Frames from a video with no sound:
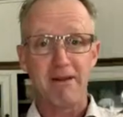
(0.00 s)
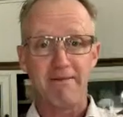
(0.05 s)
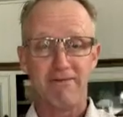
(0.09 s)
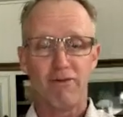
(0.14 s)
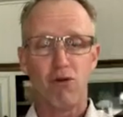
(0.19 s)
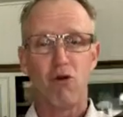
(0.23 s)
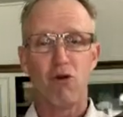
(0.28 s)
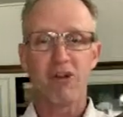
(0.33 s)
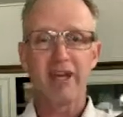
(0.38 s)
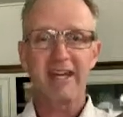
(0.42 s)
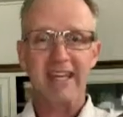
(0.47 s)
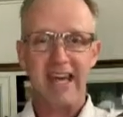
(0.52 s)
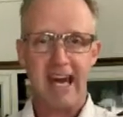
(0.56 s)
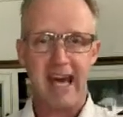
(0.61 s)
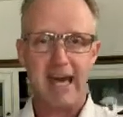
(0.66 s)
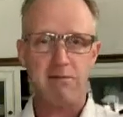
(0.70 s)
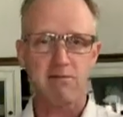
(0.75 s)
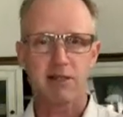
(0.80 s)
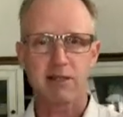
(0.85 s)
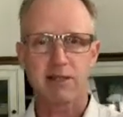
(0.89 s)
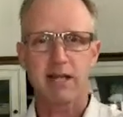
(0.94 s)
before the
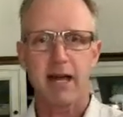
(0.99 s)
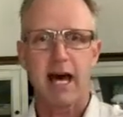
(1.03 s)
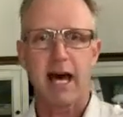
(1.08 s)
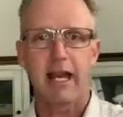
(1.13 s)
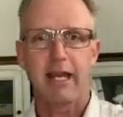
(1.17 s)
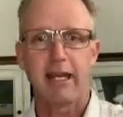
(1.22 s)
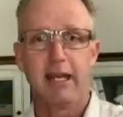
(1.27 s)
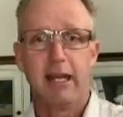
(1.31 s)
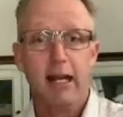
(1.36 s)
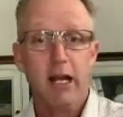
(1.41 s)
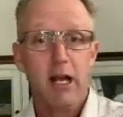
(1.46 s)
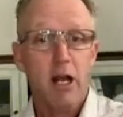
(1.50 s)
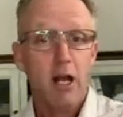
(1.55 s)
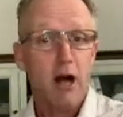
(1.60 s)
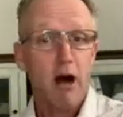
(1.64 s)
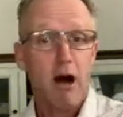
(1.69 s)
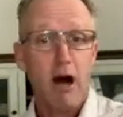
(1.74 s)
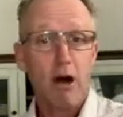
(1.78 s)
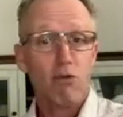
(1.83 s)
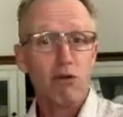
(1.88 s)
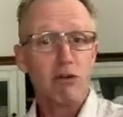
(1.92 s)
game started.
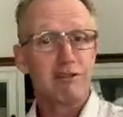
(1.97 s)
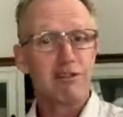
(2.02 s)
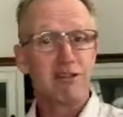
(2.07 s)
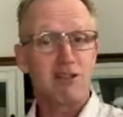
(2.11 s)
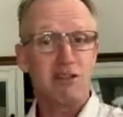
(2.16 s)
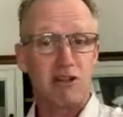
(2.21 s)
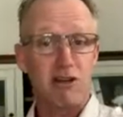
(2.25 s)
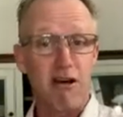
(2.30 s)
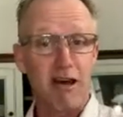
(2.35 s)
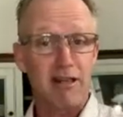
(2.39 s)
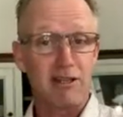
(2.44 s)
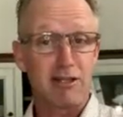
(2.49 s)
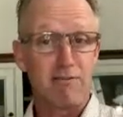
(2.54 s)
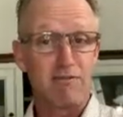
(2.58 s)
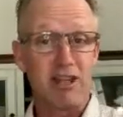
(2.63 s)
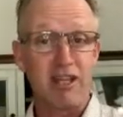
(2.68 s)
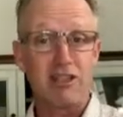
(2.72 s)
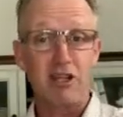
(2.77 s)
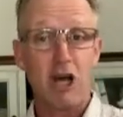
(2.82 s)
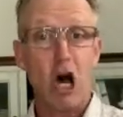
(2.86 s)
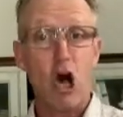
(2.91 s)
I would decide some
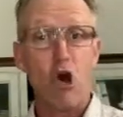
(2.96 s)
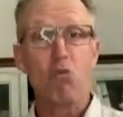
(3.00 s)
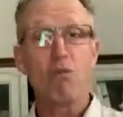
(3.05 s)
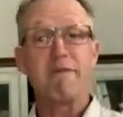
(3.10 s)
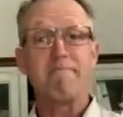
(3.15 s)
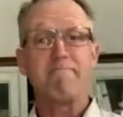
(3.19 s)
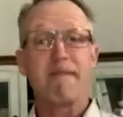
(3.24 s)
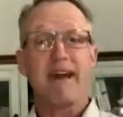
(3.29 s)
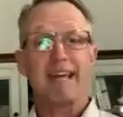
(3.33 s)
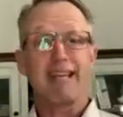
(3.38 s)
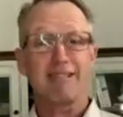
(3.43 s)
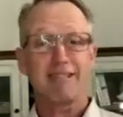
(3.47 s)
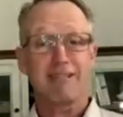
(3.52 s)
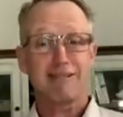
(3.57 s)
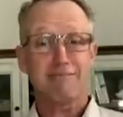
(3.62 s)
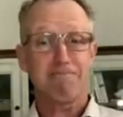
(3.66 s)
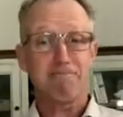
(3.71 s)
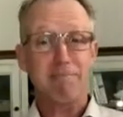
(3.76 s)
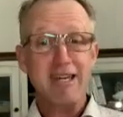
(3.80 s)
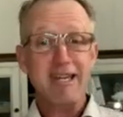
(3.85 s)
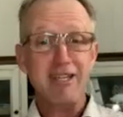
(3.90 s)
things. I would make
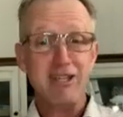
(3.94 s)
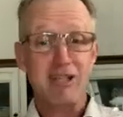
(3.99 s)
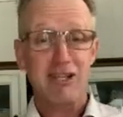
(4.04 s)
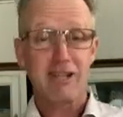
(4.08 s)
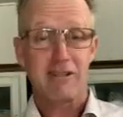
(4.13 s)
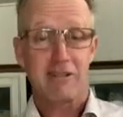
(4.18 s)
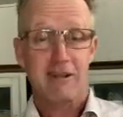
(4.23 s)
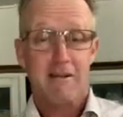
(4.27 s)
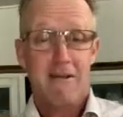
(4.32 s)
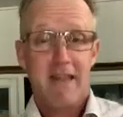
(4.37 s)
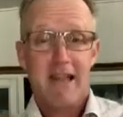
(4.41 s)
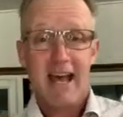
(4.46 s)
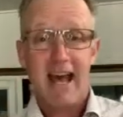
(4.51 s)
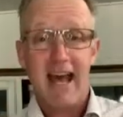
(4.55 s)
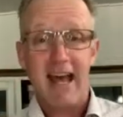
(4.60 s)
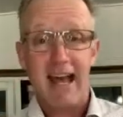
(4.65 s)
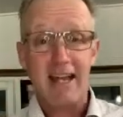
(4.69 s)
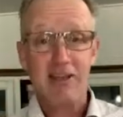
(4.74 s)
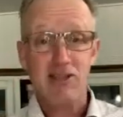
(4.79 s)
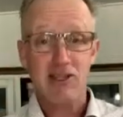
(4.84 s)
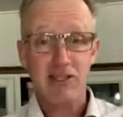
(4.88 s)
speeches
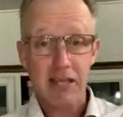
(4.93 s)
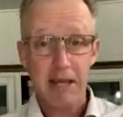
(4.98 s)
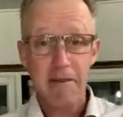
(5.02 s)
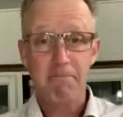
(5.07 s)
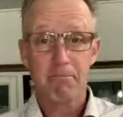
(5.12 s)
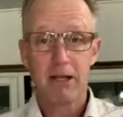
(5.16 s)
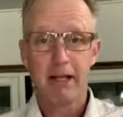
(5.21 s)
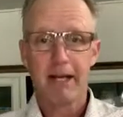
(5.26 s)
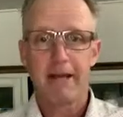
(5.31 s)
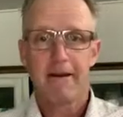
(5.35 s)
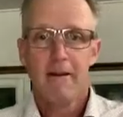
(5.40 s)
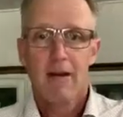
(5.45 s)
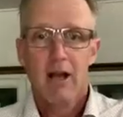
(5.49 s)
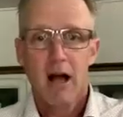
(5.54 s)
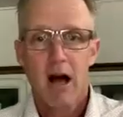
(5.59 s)
at assembly.